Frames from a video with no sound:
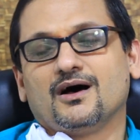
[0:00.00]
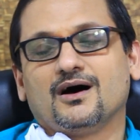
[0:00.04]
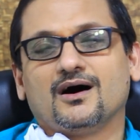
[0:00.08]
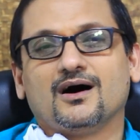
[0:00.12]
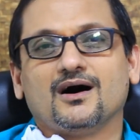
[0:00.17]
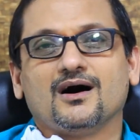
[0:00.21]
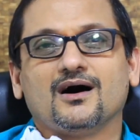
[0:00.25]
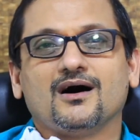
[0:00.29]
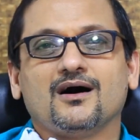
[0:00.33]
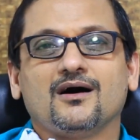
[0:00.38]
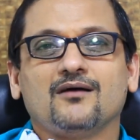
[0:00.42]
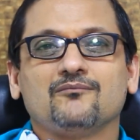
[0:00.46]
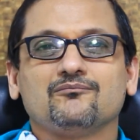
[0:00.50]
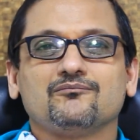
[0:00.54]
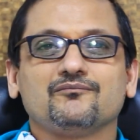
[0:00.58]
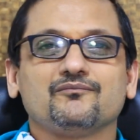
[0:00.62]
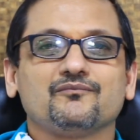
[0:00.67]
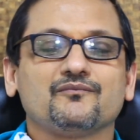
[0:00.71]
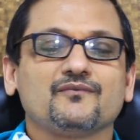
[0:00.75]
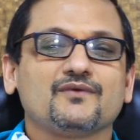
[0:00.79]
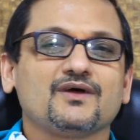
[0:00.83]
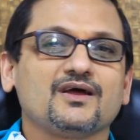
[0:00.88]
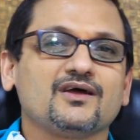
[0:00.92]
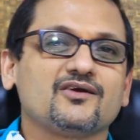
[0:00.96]

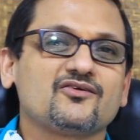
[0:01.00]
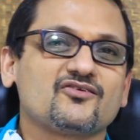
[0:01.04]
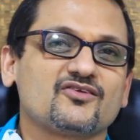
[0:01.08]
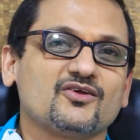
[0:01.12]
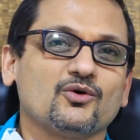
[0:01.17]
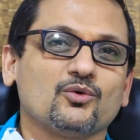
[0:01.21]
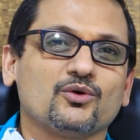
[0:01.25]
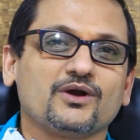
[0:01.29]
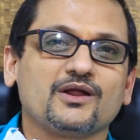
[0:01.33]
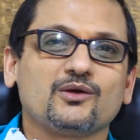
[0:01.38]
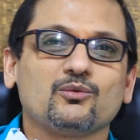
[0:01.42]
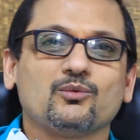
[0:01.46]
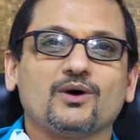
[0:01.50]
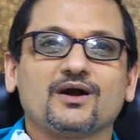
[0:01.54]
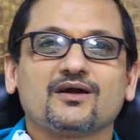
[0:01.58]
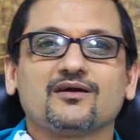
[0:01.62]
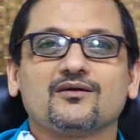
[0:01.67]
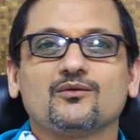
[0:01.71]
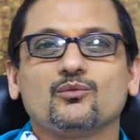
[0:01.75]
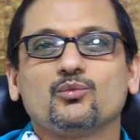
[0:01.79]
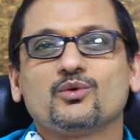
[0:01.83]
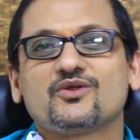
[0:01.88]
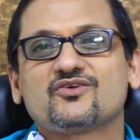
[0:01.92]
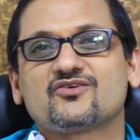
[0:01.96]
it is the only
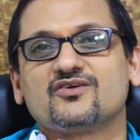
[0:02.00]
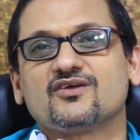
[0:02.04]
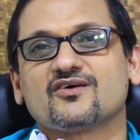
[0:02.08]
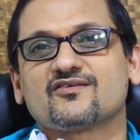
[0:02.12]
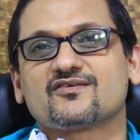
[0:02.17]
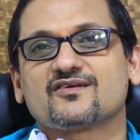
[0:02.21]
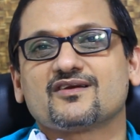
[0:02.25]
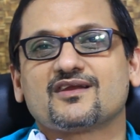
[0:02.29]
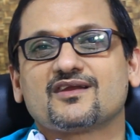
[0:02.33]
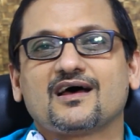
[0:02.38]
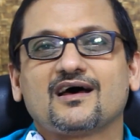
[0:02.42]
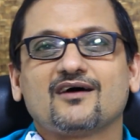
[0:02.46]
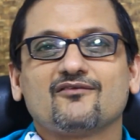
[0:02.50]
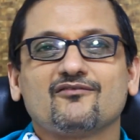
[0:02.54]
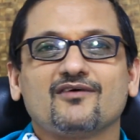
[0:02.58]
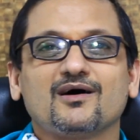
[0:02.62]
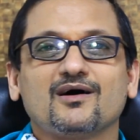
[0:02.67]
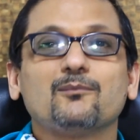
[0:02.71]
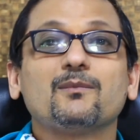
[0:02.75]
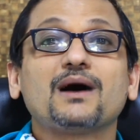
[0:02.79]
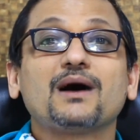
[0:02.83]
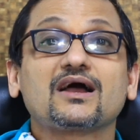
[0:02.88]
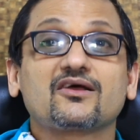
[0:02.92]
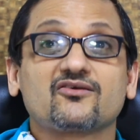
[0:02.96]
one which doesn't have
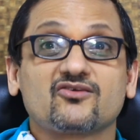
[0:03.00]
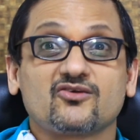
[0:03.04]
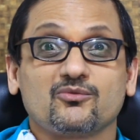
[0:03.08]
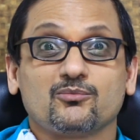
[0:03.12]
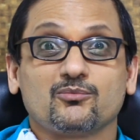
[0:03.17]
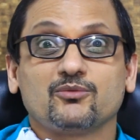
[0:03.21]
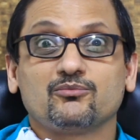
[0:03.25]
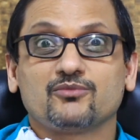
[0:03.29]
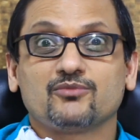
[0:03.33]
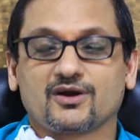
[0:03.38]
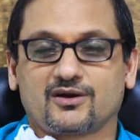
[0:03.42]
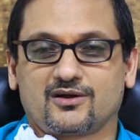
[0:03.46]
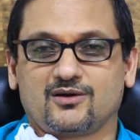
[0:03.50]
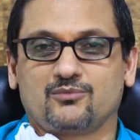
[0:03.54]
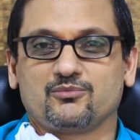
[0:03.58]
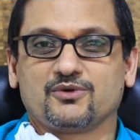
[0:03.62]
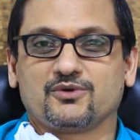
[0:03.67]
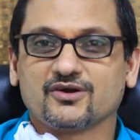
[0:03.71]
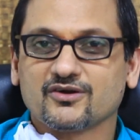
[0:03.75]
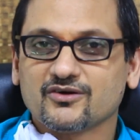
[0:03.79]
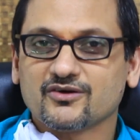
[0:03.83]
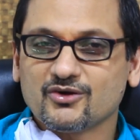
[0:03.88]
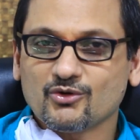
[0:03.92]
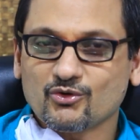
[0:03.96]
a maximum
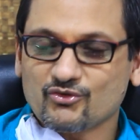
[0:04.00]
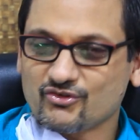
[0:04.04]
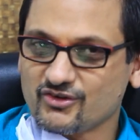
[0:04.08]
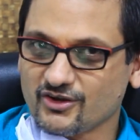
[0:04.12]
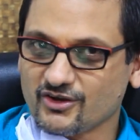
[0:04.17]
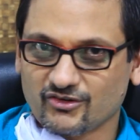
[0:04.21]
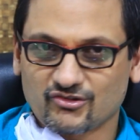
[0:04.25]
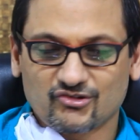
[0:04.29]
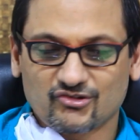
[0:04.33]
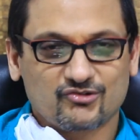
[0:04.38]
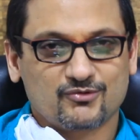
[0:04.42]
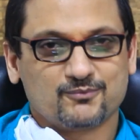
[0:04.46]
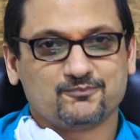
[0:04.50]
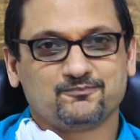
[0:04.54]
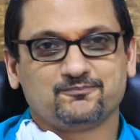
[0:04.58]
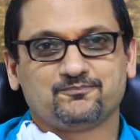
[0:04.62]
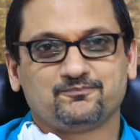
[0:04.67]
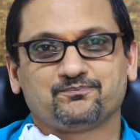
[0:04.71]
recommended dosage.